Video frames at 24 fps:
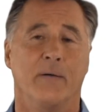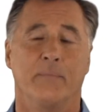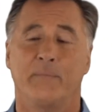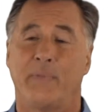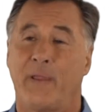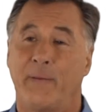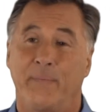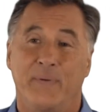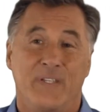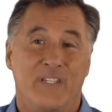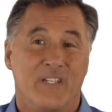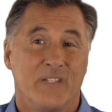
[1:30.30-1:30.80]

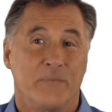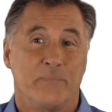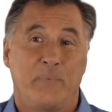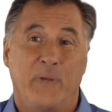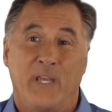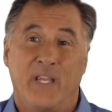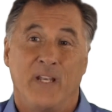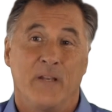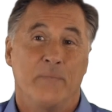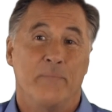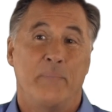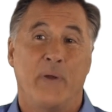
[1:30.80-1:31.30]
maybe just
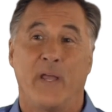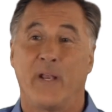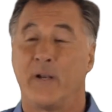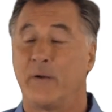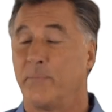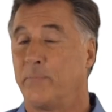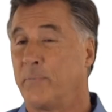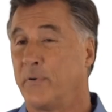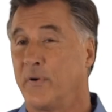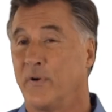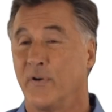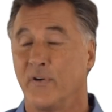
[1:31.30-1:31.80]
being a
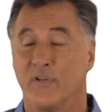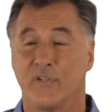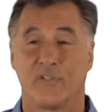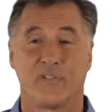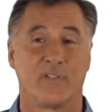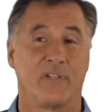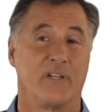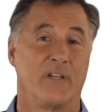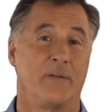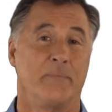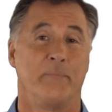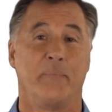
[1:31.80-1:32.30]
better
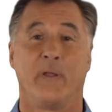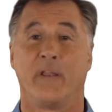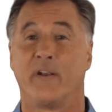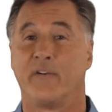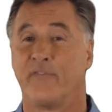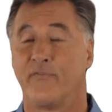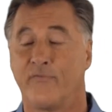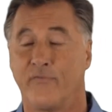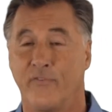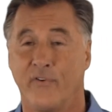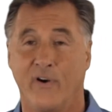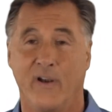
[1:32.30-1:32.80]
person, a better
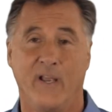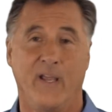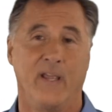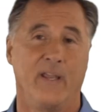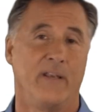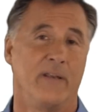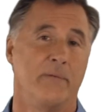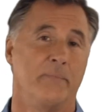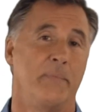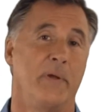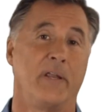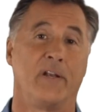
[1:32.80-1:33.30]

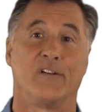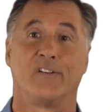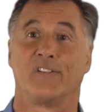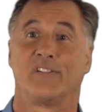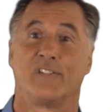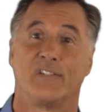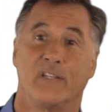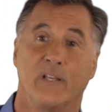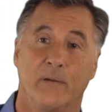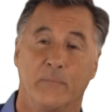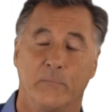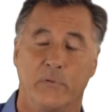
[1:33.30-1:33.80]
friend, a better
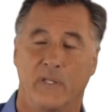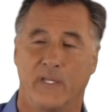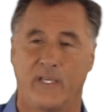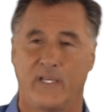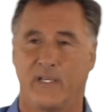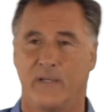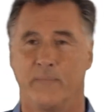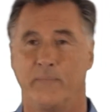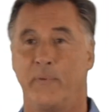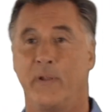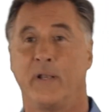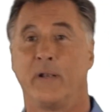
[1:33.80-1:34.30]

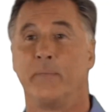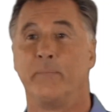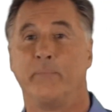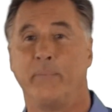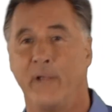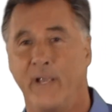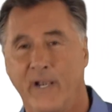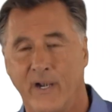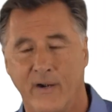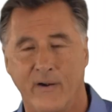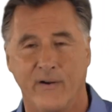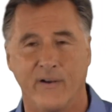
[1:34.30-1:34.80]
sibling, a better
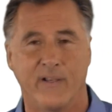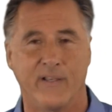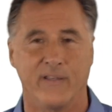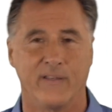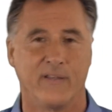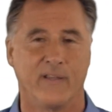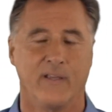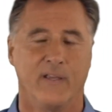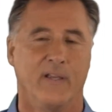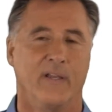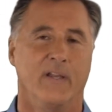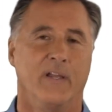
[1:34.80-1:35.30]

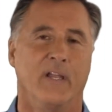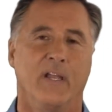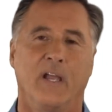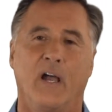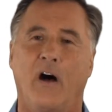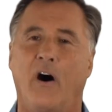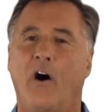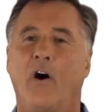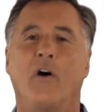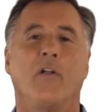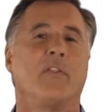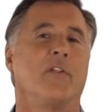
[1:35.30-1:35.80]
parent.
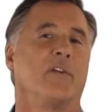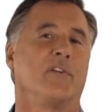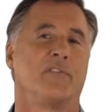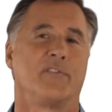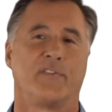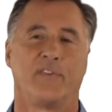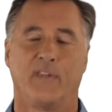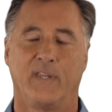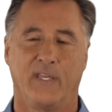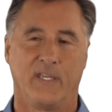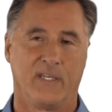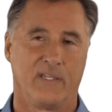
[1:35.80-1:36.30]
All
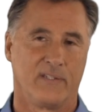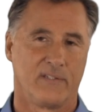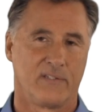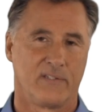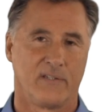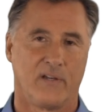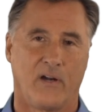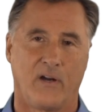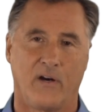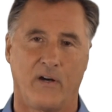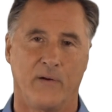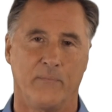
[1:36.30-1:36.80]
those
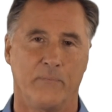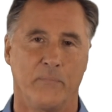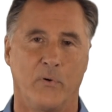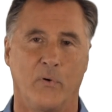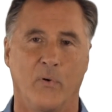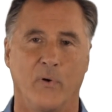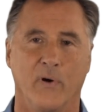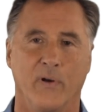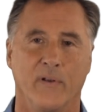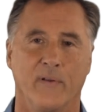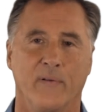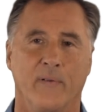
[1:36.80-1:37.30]
things are
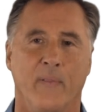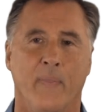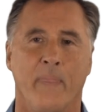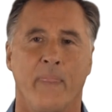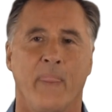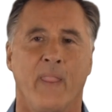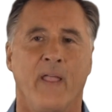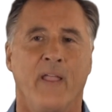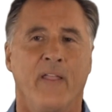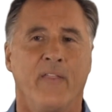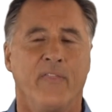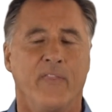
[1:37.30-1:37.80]
important.
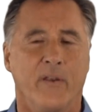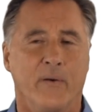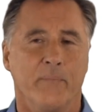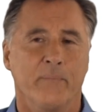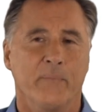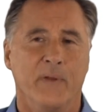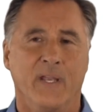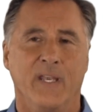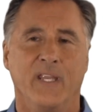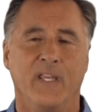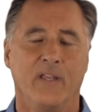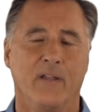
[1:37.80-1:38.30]
There are
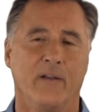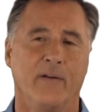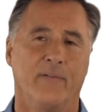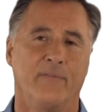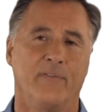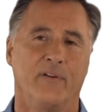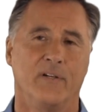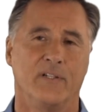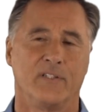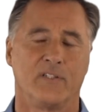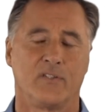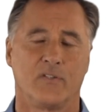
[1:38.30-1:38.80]
many
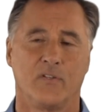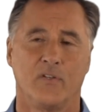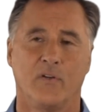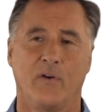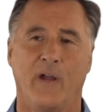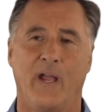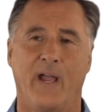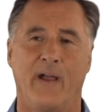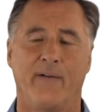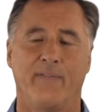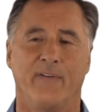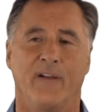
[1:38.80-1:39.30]
of us
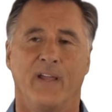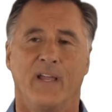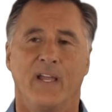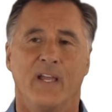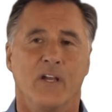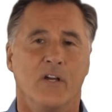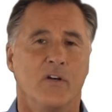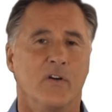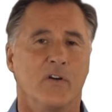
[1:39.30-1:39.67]
who have